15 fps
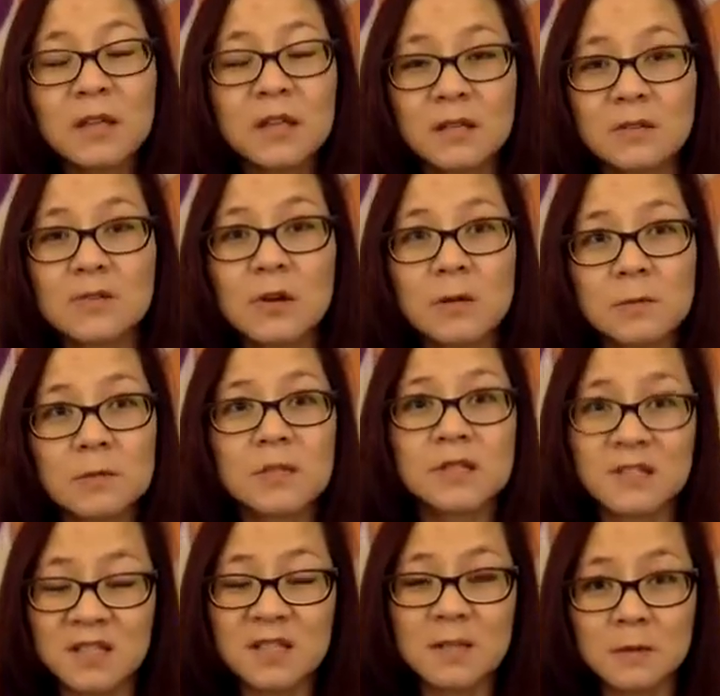get in trouble
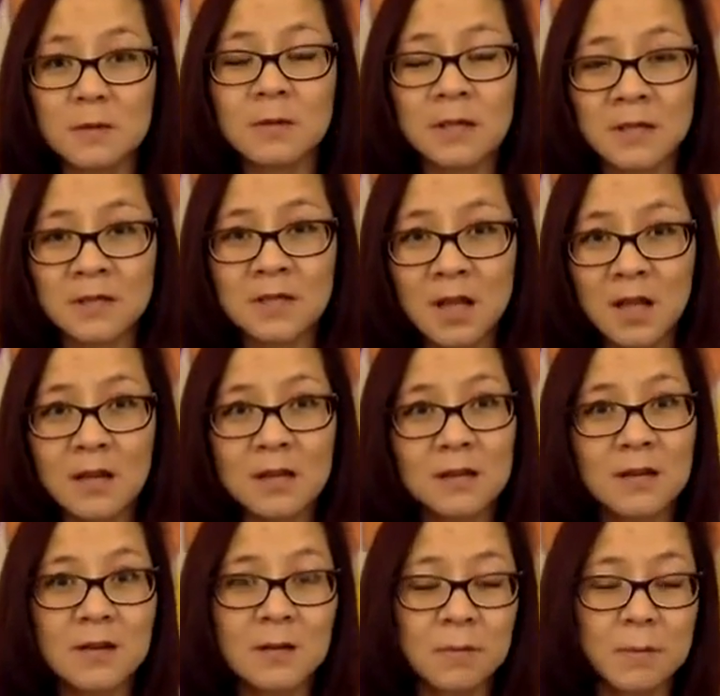because things won't get done and
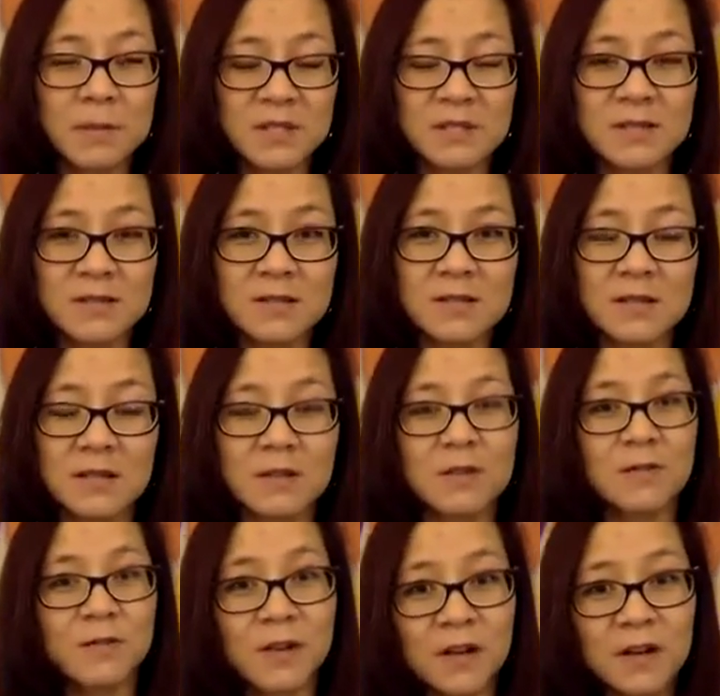then your business isn't going
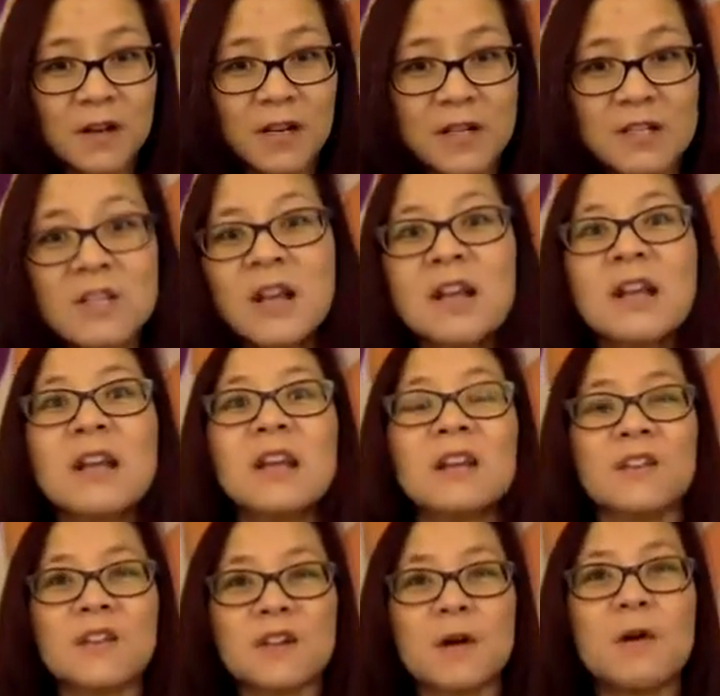to flourish if
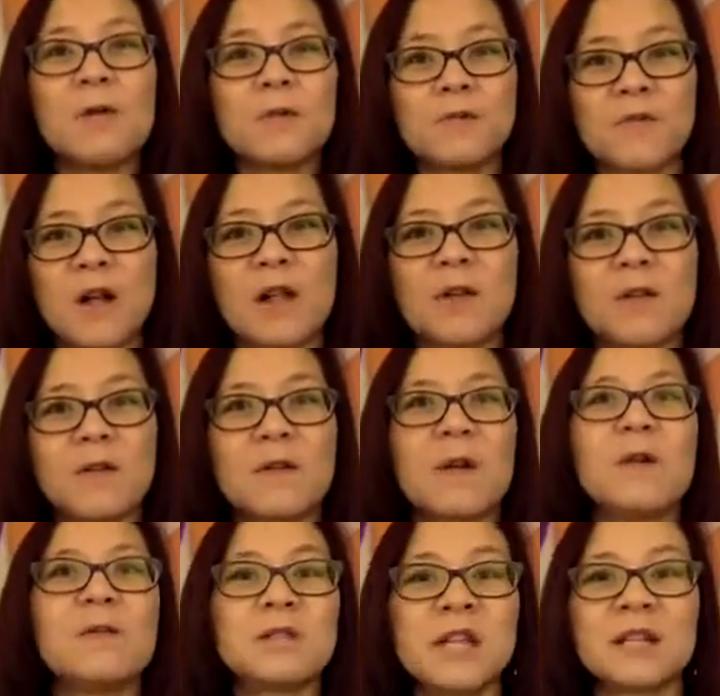you don't follow your
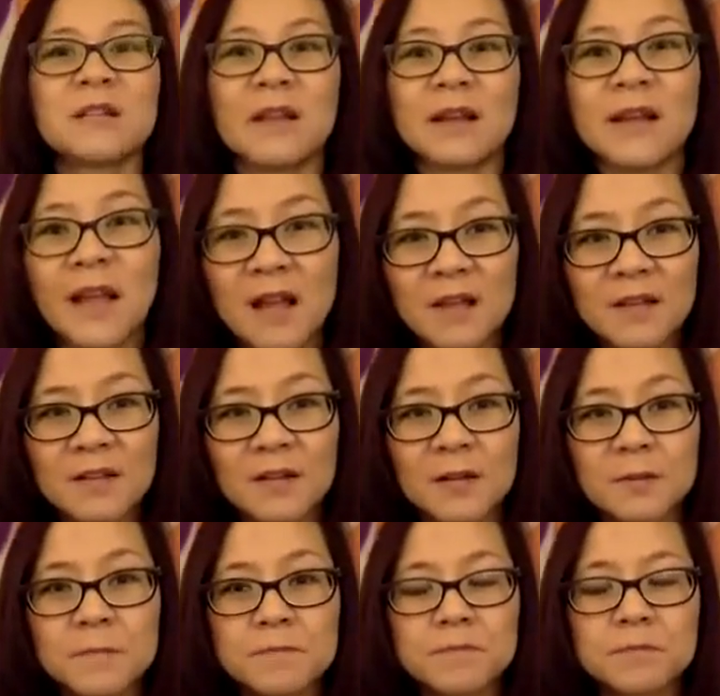own deadline calendar.
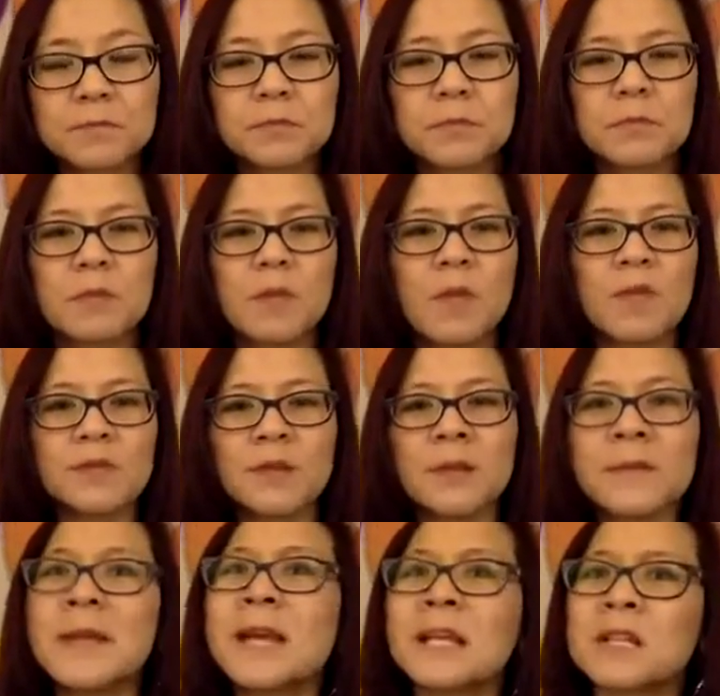So let
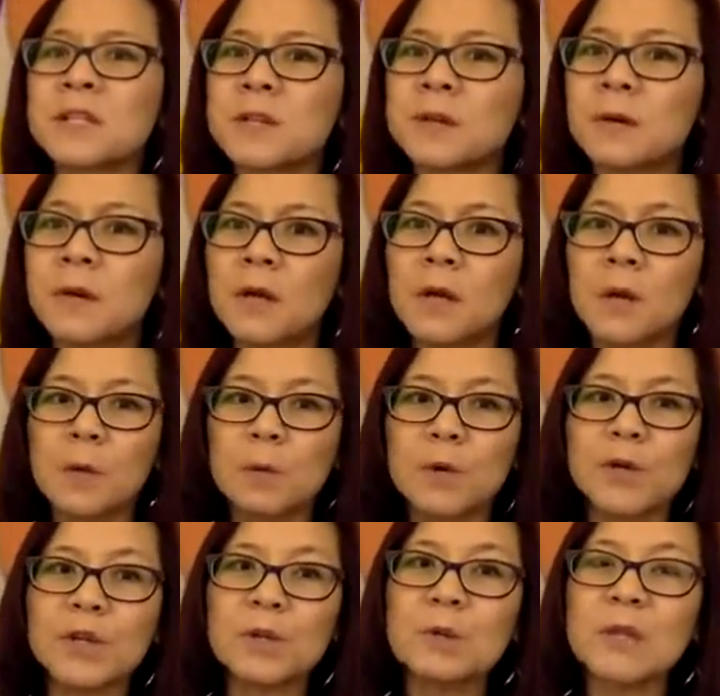me ask you, will
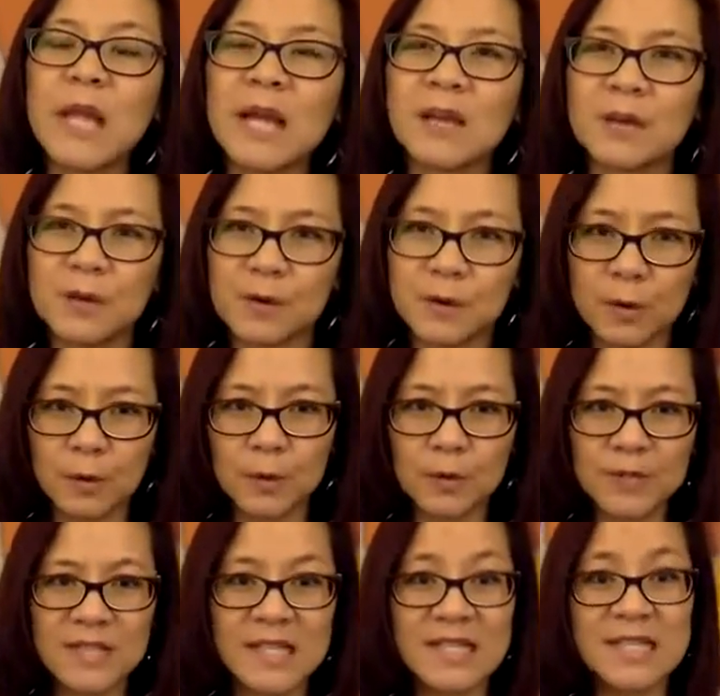you let your
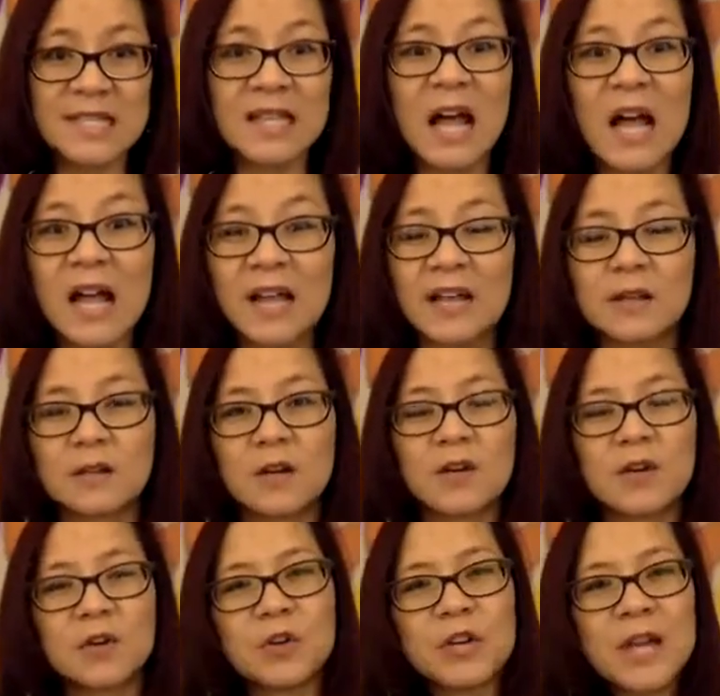goals slide? Are
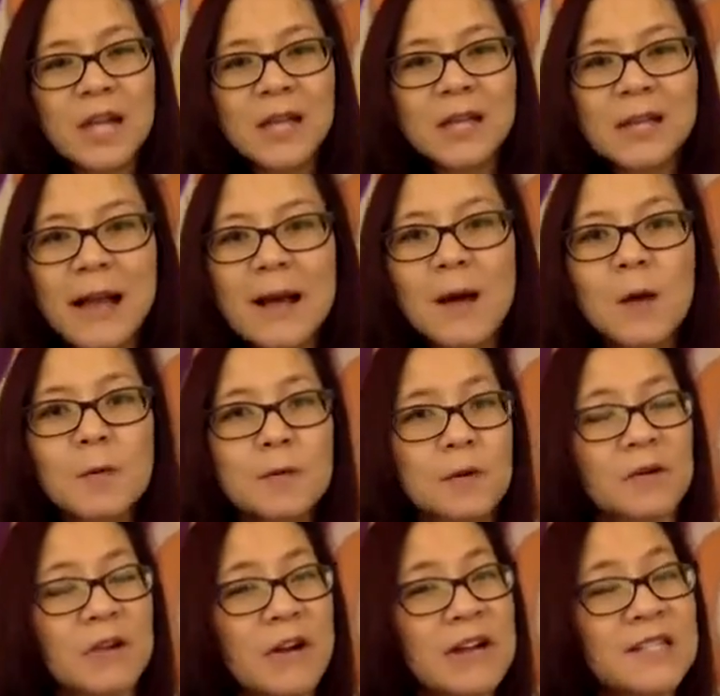you going to allow
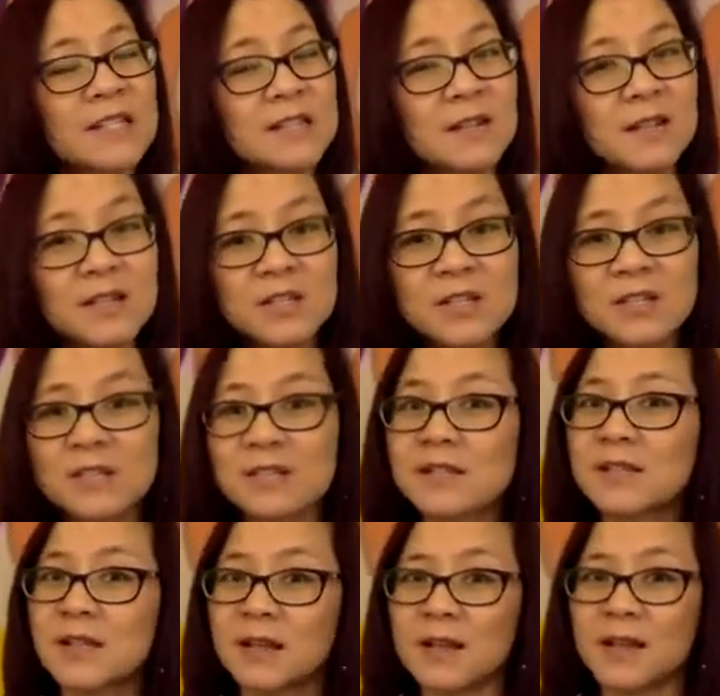procrastination to
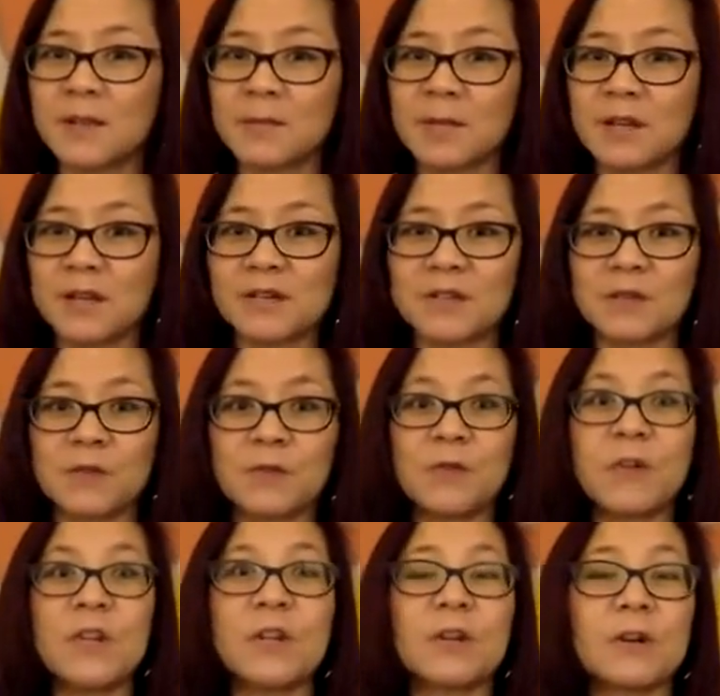set in because of
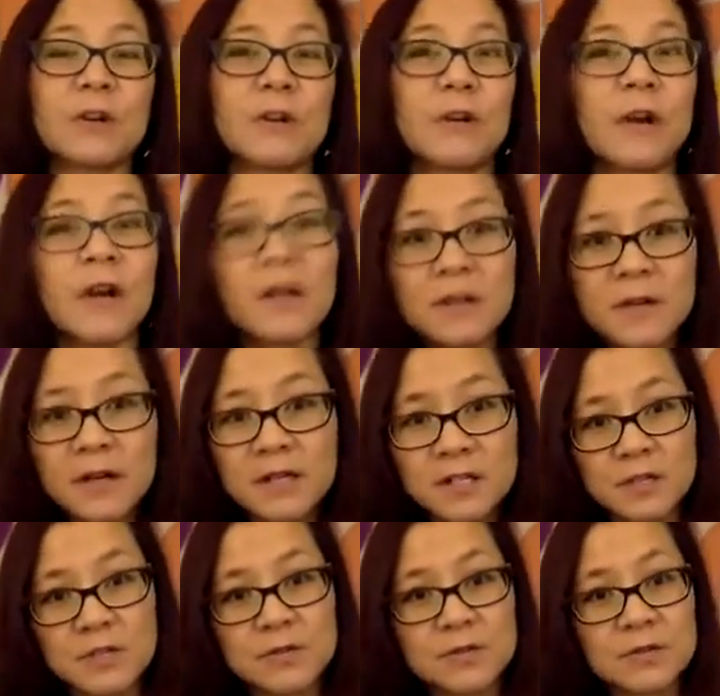fear or other
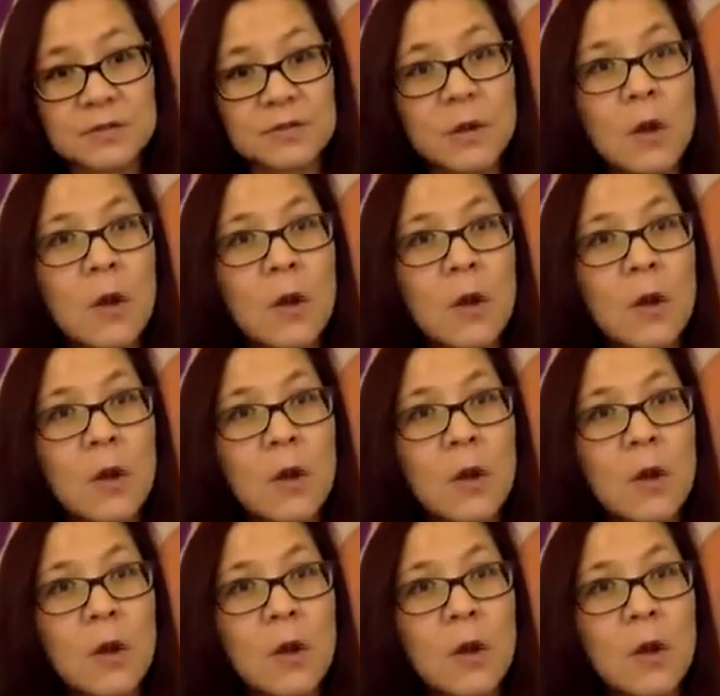excuses?